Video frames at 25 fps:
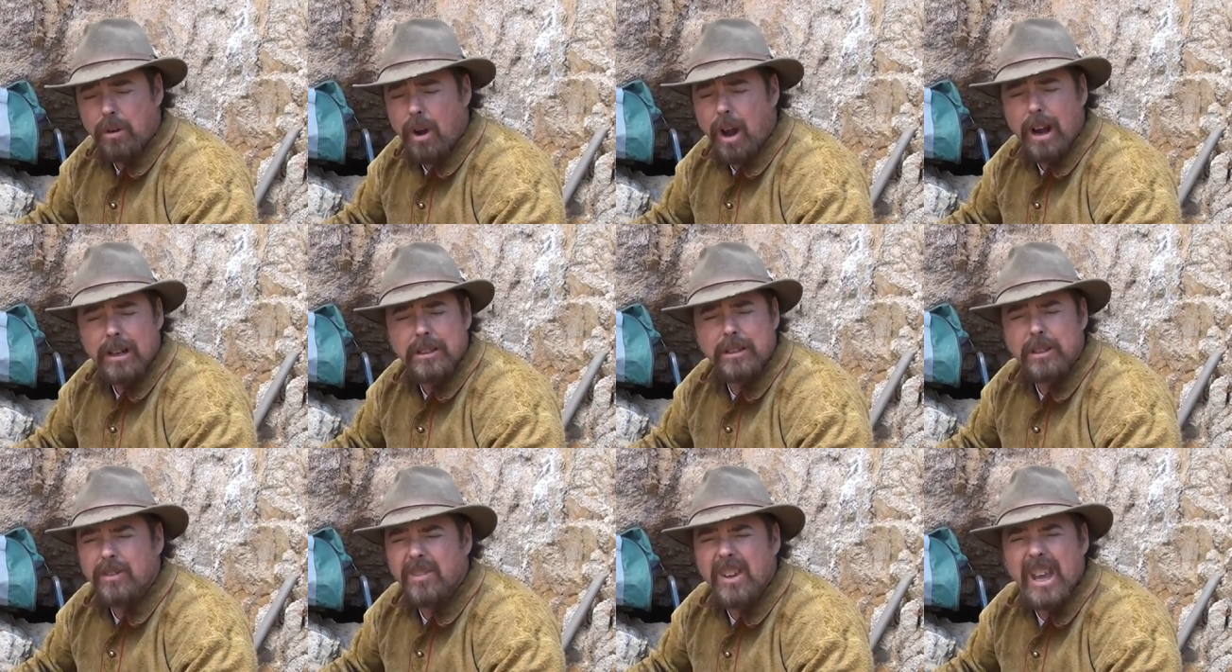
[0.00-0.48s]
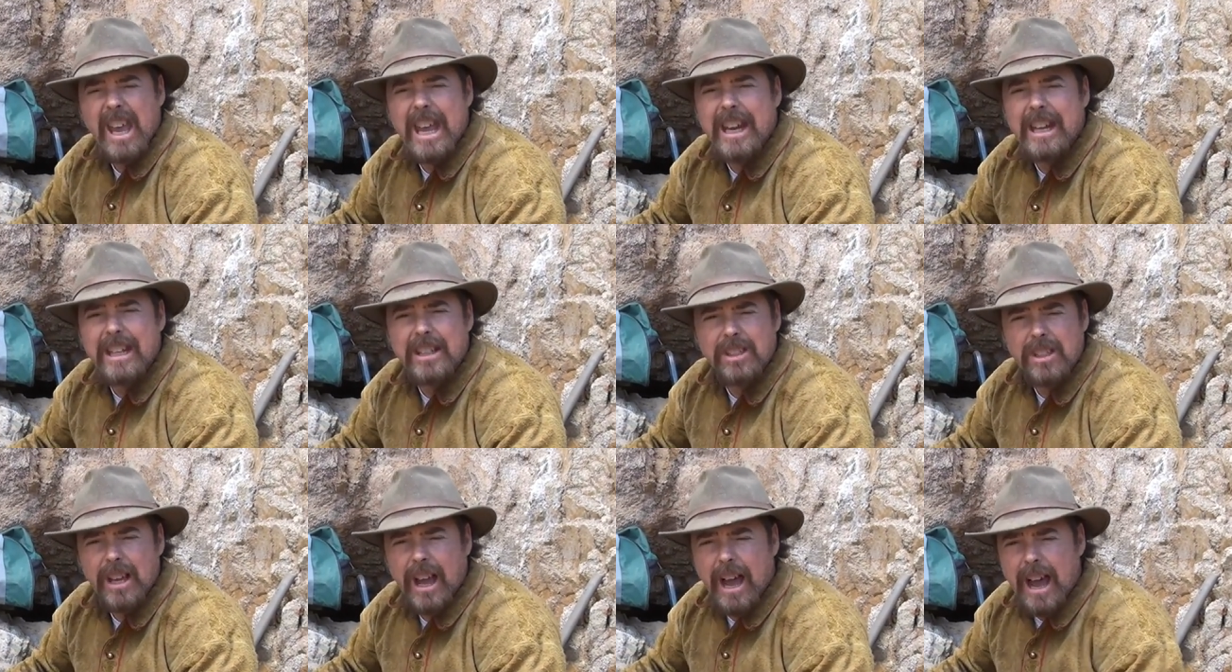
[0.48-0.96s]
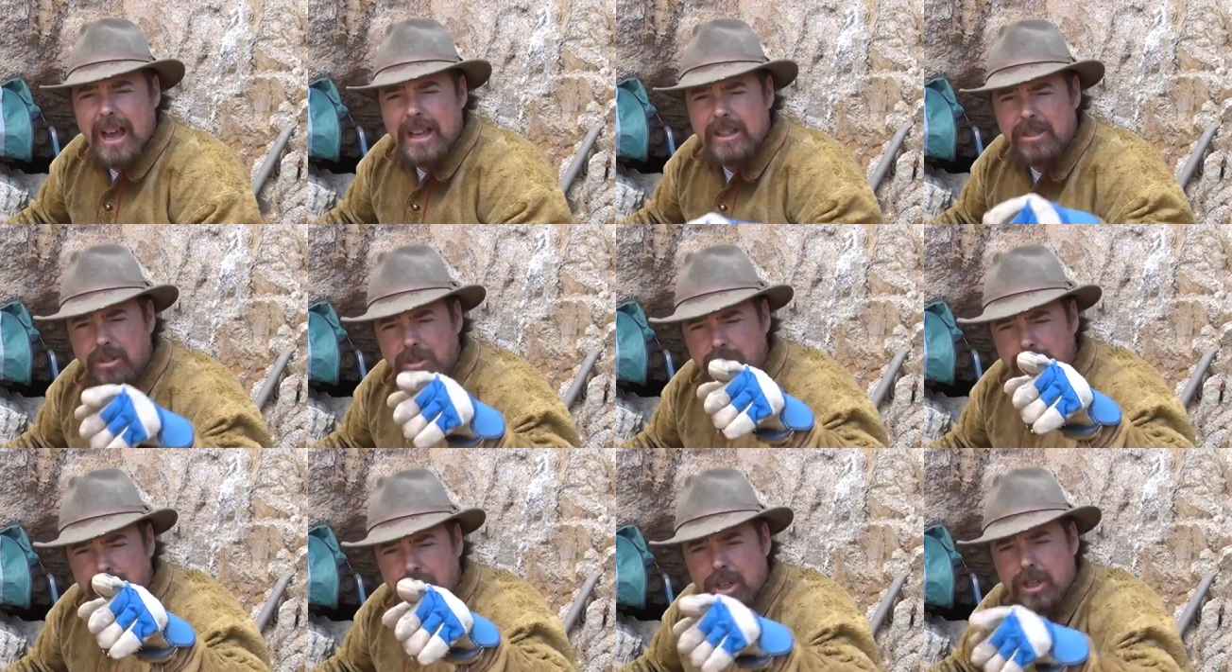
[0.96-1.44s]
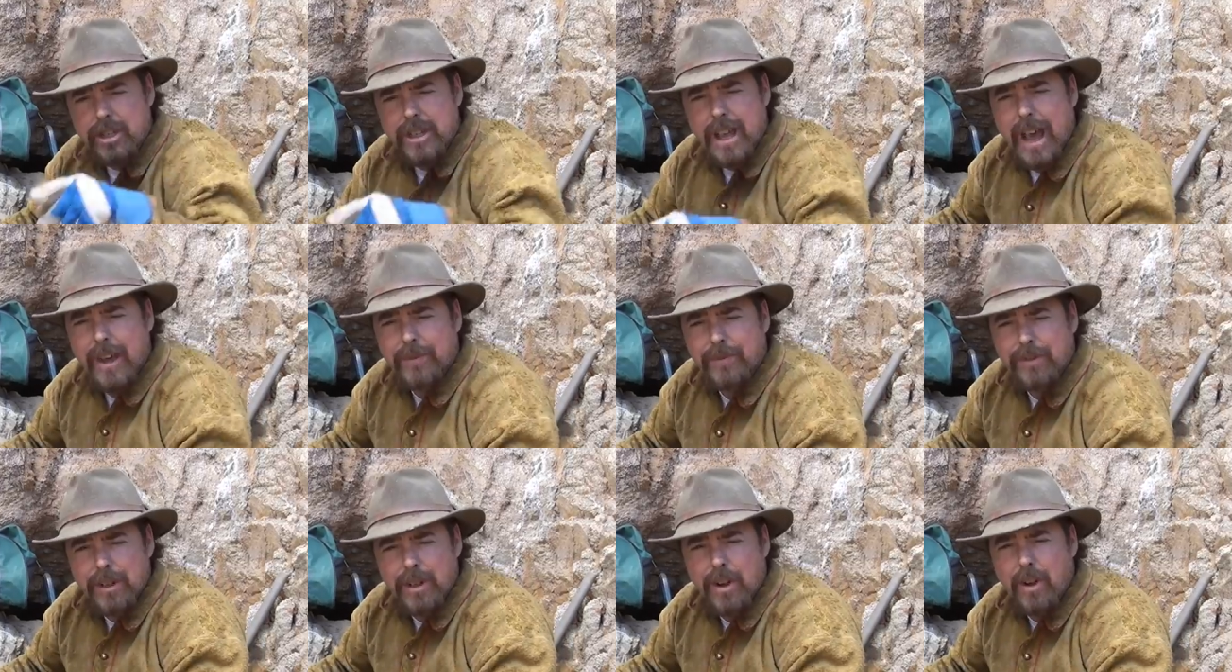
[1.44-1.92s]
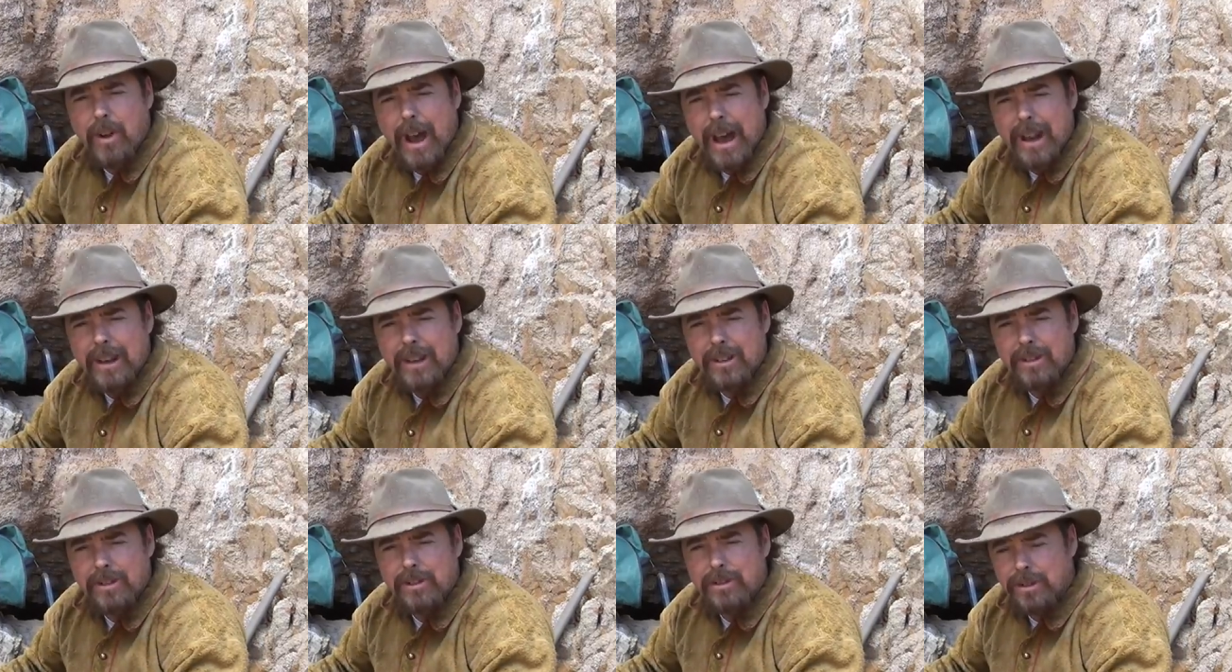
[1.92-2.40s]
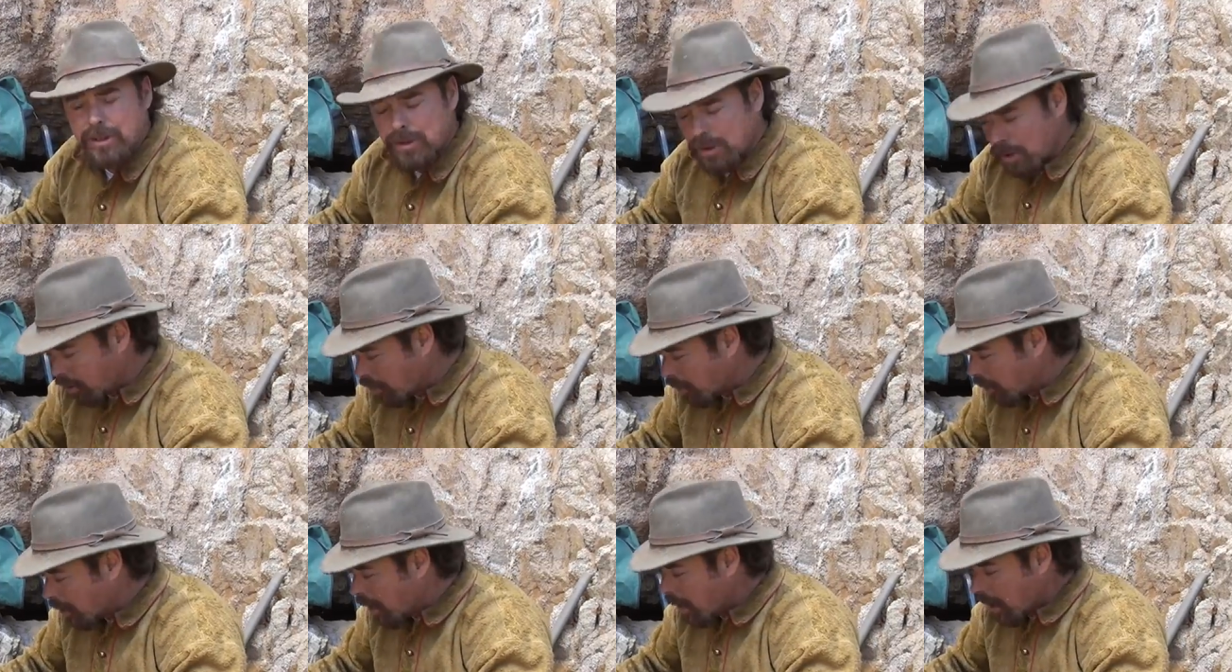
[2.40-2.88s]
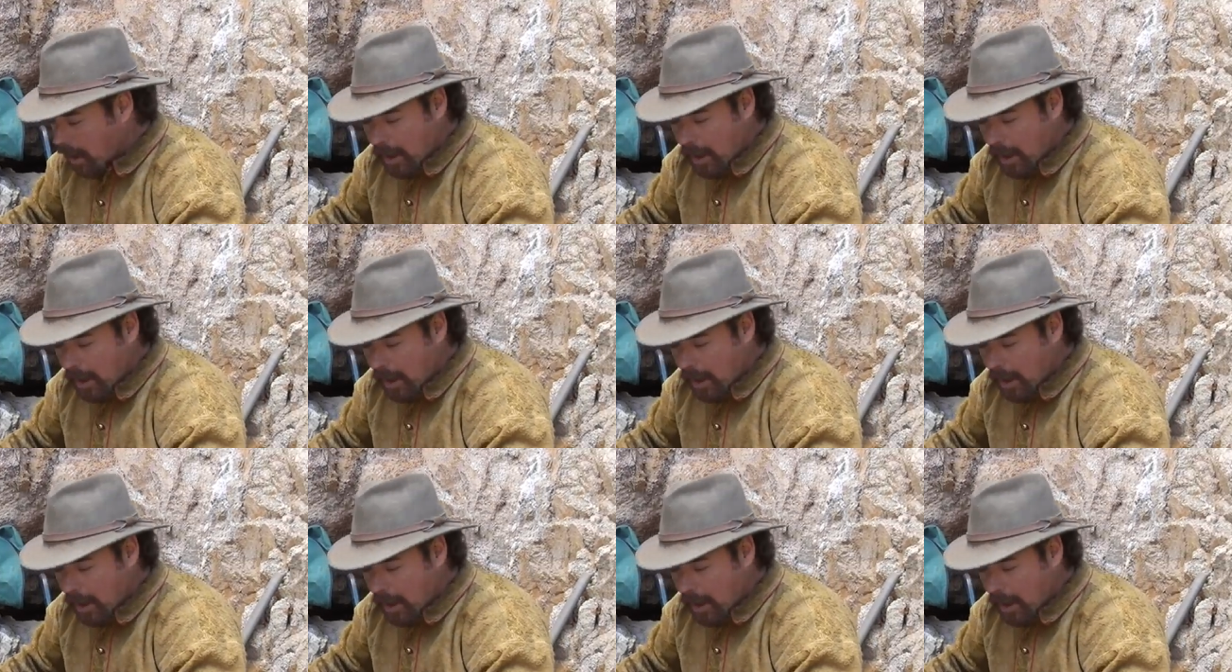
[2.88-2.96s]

rocks of any size. You just have to know how to use the tool.